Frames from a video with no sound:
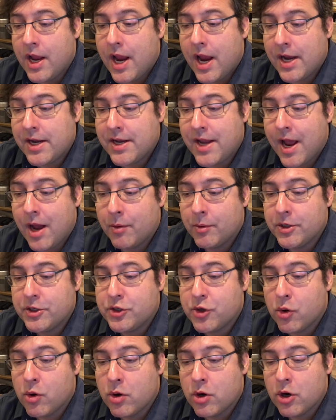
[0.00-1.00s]
and now a
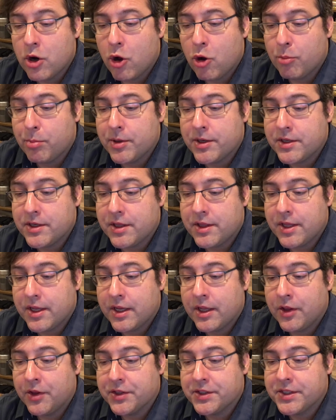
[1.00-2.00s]
door opened in the
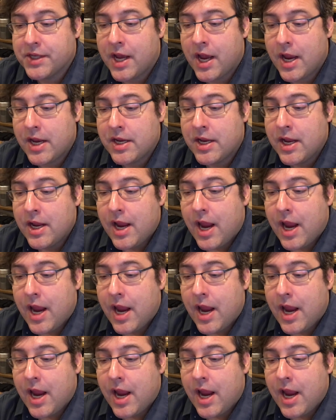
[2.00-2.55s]
hillside,